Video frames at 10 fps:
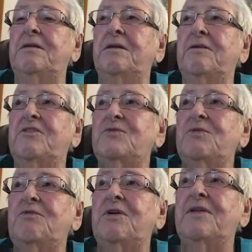because we
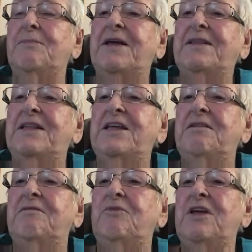back
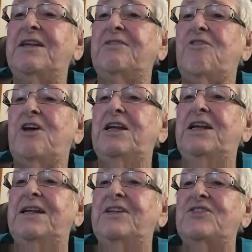then we had to write
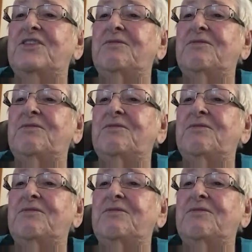letters.